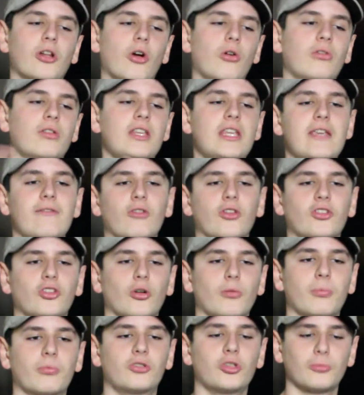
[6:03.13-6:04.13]
out evil
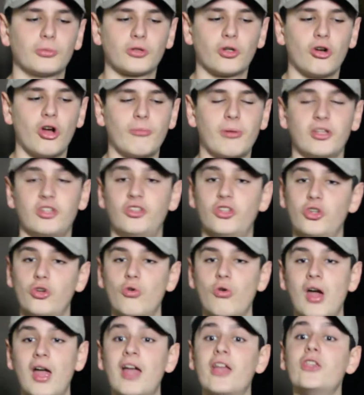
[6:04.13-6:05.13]
Supergirl, but
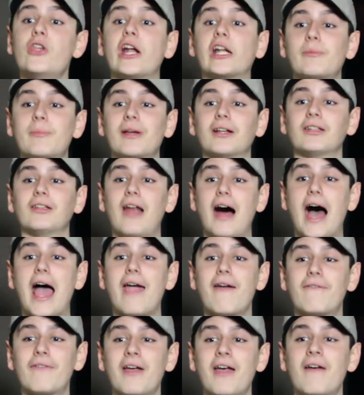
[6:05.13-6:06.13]
you have to be
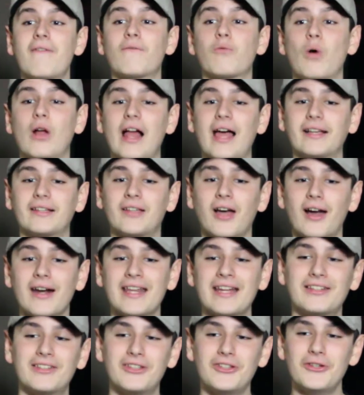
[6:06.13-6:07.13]
alive while I cut
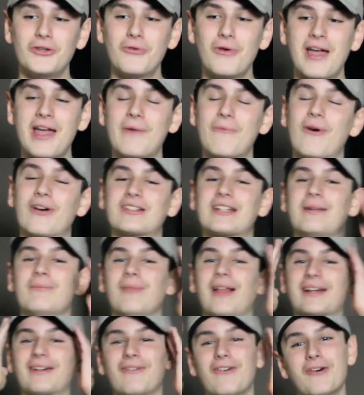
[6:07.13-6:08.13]
into you, which I'm
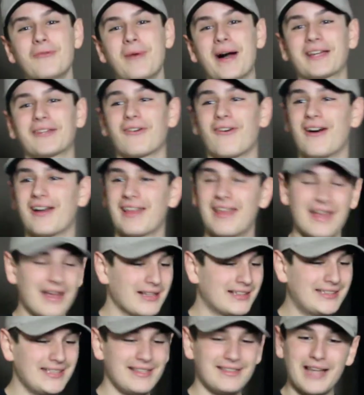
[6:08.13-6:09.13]
like, oh my god,
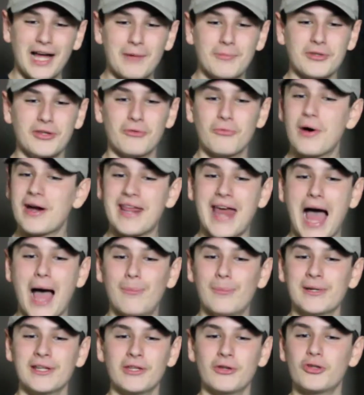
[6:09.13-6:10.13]
CW, what
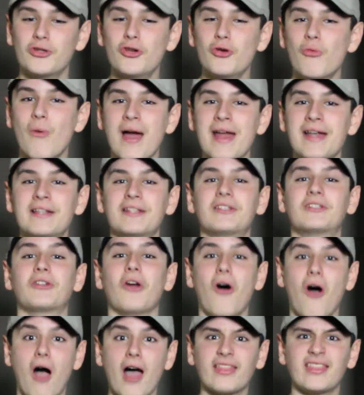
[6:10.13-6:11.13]
happened to you? You went
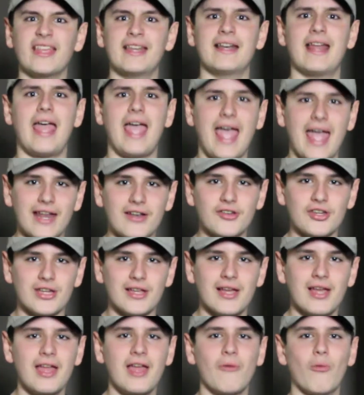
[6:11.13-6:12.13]
goth and
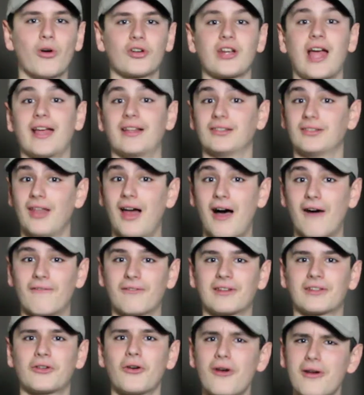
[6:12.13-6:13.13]
edgy, which I
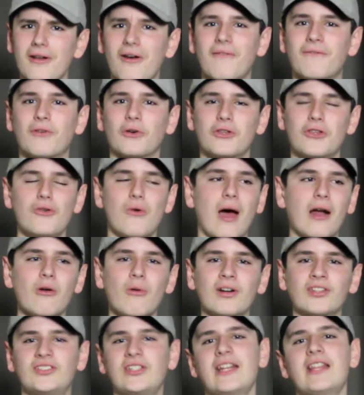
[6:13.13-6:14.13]
loved. Good for you. I don't
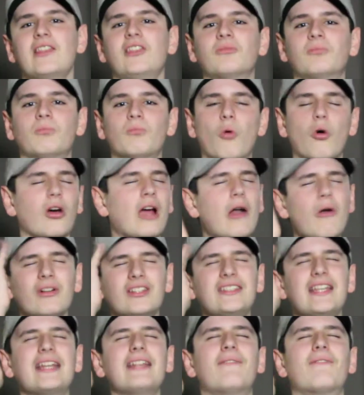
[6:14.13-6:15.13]
want to see any of these more, I don't want
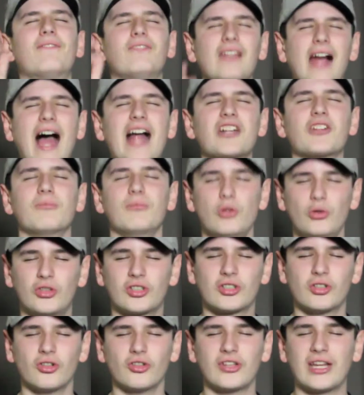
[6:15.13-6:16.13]
to see any Flash
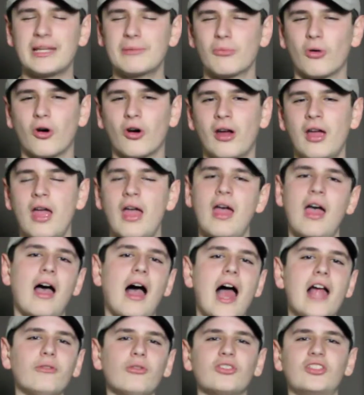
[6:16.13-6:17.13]
musicals anymore.
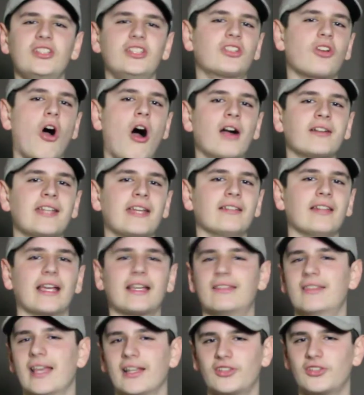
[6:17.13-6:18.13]
I just want to see content
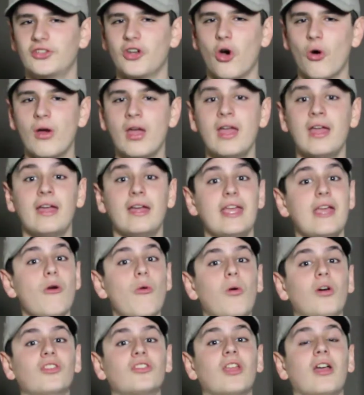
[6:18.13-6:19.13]
like this, you know. It
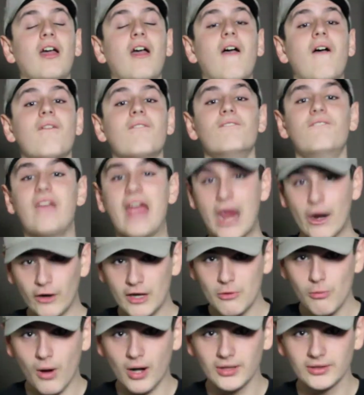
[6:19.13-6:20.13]
was
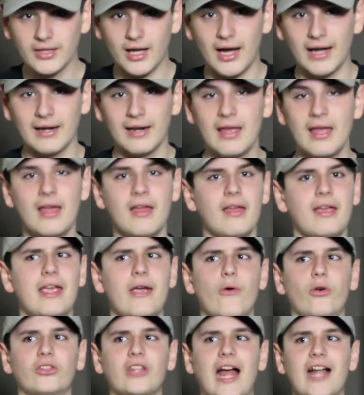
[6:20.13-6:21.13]
very well done.
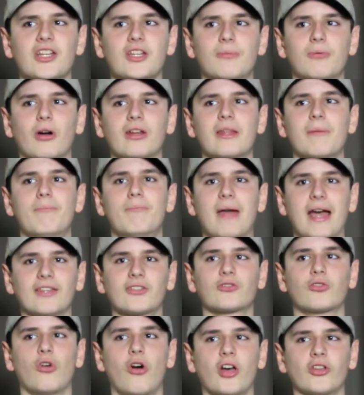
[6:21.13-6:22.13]
It was actually probably the
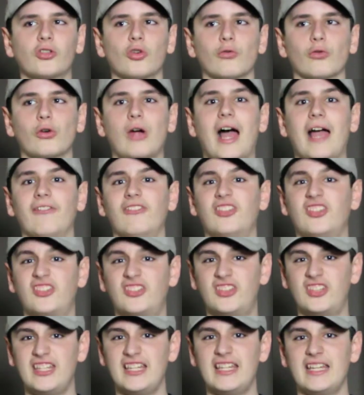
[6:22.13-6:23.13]
best crossover I've
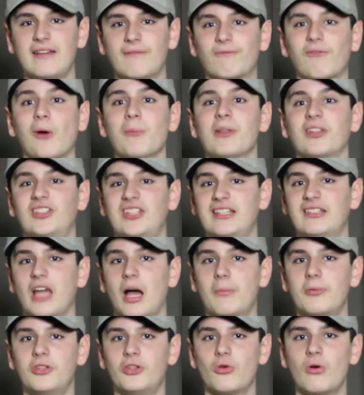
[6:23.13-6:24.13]
seen from the
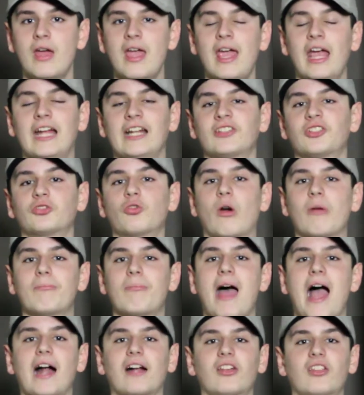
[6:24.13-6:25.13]
CW, and this is going
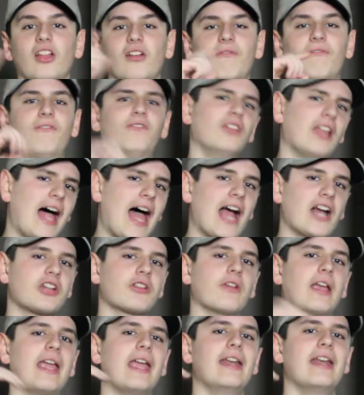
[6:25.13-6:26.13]
back to the
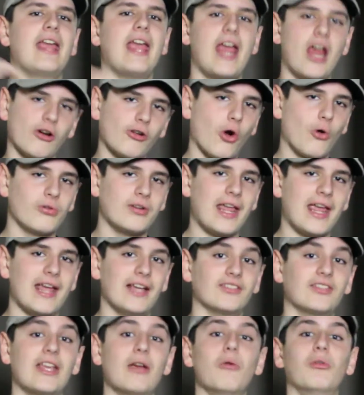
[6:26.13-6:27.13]
Flash and Arrow
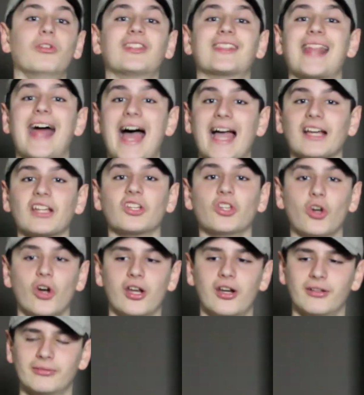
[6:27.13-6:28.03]
days. It was that good.